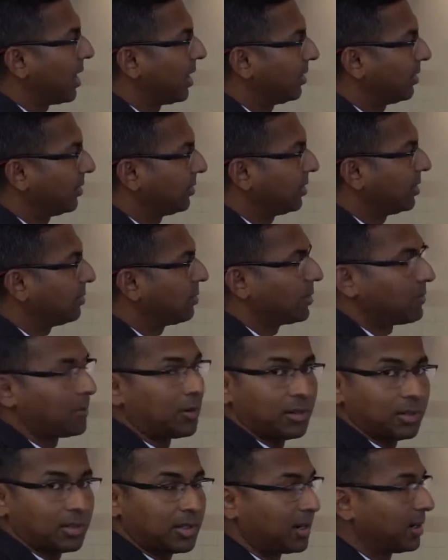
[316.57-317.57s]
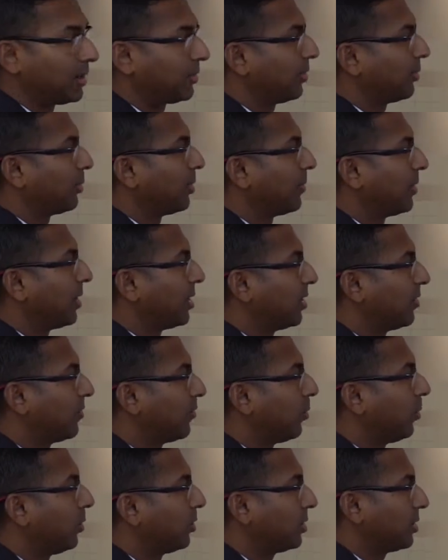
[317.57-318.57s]
another sigma bond, third sigma bond, and the
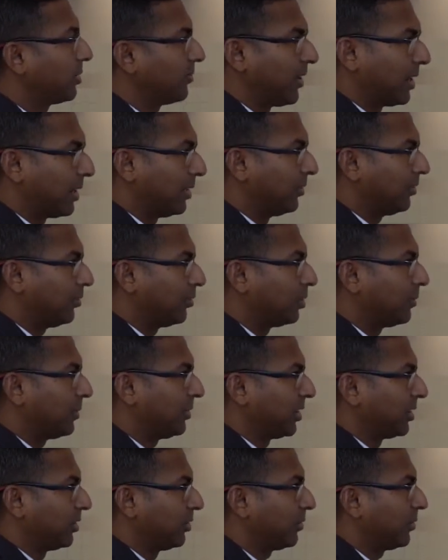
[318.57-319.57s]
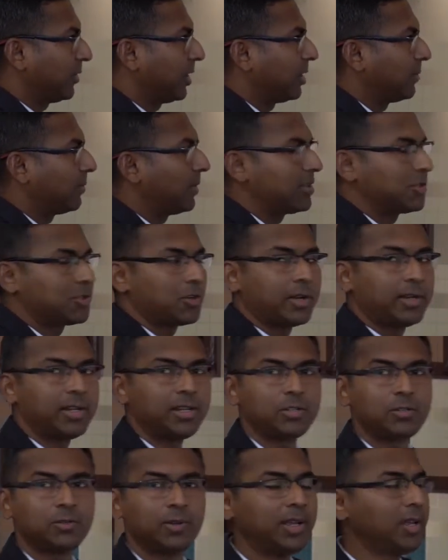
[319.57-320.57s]
fourth valency would be satisfied by
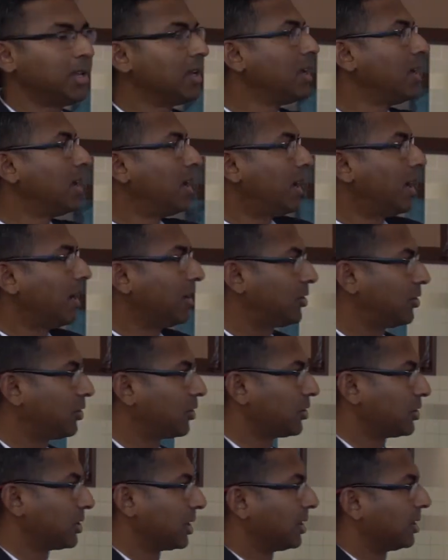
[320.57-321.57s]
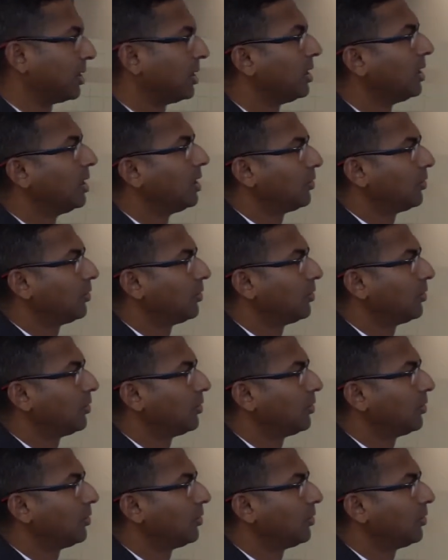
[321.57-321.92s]
joining to a hydrogen.